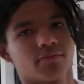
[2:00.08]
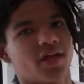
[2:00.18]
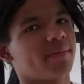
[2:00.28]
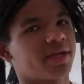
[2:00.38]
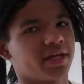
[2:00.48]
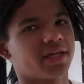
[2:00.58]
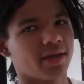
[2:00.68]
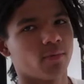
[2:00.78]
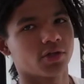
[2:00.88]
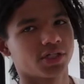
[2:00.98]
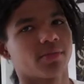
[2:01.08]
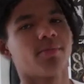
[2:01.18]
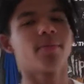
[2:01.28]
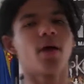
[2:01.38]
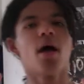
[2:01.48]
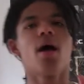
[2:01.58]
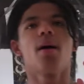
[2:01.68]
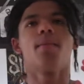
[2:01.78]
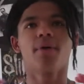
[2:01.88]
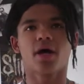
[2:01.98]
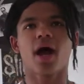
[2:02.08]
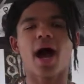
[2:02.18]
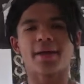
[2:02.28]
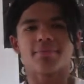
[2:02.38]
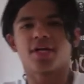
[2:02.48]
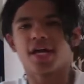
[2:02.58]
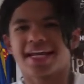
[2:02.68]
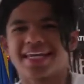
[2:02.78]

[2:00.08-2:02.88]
No, I'm kidding, keep watching. But I'm gonna